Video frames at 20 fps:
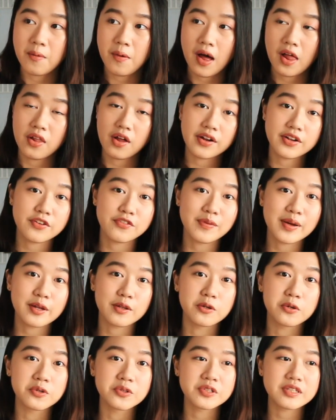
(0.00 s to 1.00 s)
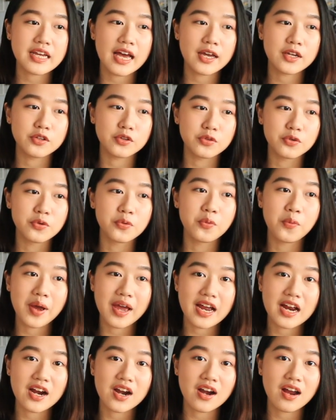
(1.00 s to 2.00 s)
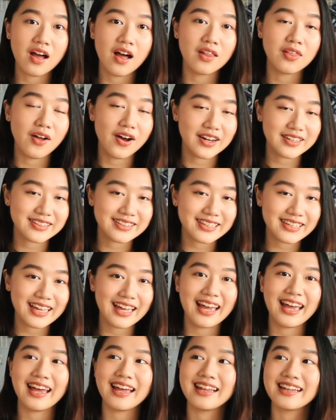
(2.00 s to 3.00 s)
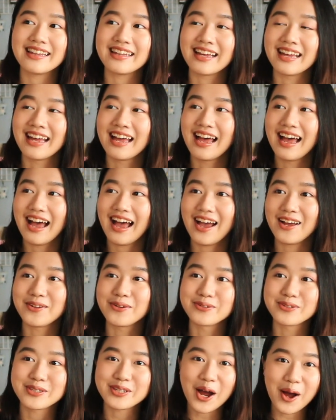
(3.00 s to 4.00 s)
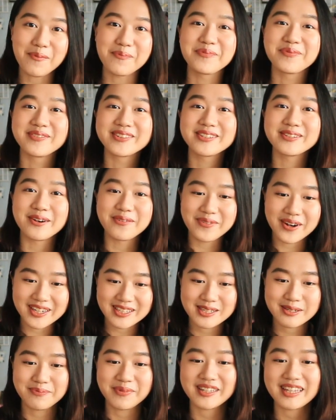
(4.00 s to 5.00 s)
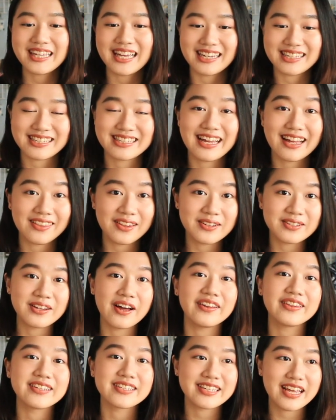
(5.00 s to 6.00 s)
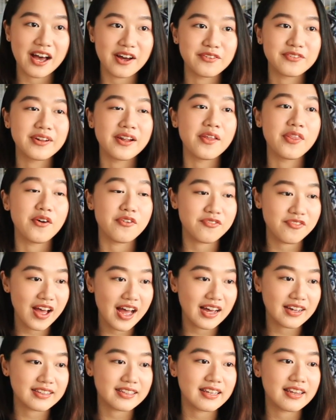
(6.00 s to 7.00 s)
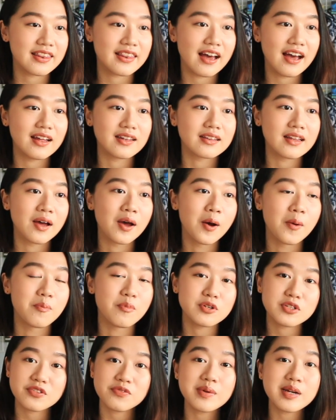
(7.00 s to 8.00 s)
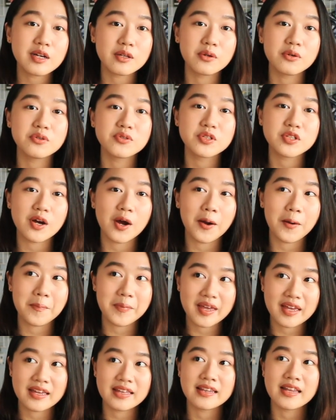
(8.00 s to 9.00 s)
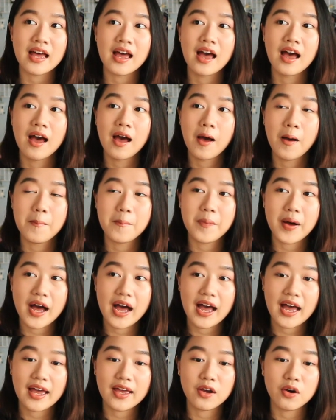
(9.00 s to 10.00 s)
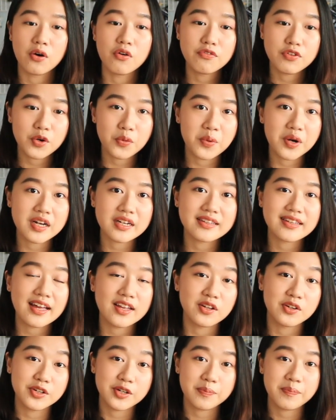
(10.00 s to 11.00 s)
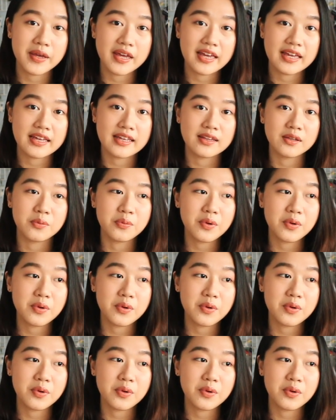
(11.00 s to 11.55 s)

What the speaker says: a lot of my clothes I do wear a lot, and I don't shop so much. But yes, that does not discount the fact that most of my clothes are made by overworked and underpaid